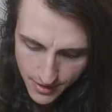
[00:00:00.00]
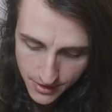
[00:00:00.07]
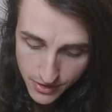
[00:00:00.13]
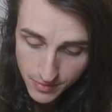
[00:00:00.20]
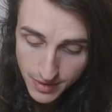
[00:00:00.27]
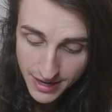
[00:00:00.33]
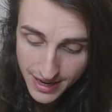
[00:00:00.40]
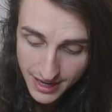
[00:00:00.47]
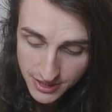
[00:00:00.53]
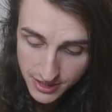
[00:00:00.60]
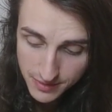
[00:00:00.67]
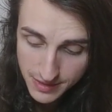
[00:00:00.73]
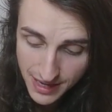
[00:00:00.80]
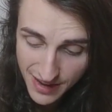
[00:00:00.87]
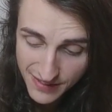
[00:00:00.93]
You might
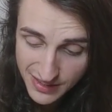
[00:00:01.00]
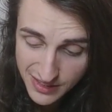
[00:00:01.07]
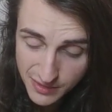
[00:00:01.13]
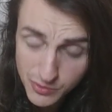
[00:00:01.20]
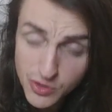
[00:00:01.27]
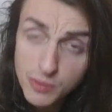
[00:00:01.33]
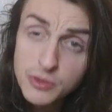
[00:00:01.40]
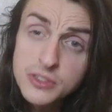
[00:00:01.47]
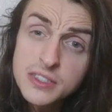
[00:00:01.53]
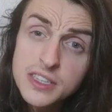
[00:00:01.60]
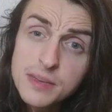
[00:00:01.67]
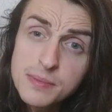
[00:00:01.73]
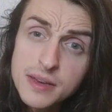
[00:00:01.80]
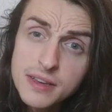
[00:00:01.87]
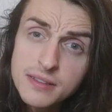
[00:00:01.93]
actually be having some trouble
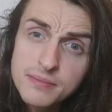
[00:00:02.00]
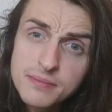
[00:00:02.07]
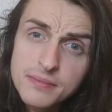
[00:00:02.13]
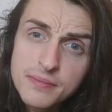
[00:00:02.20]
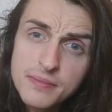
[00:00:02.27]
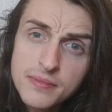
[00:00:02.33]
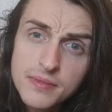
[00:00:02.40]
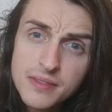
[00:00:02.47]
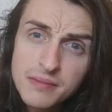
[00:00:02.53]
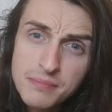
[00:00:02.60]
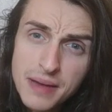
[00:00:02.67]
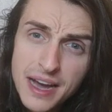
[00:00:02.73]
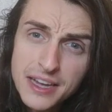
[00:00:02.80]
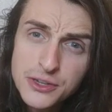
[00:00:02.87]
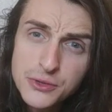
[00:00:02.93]
sleeping,
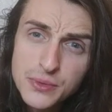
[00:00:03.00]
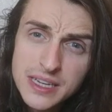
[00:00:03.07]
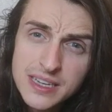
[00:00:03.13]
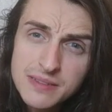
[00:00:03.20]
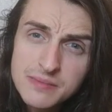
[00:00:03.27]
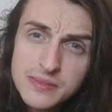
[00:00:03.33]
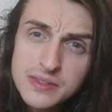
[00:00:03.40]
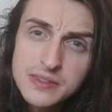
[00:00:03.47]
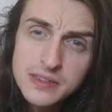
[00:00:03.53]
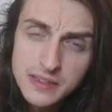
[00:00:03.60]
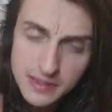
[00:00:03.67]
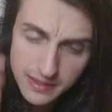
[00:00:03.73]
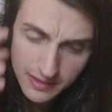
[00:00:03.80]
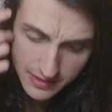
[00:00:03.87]
bad dreams.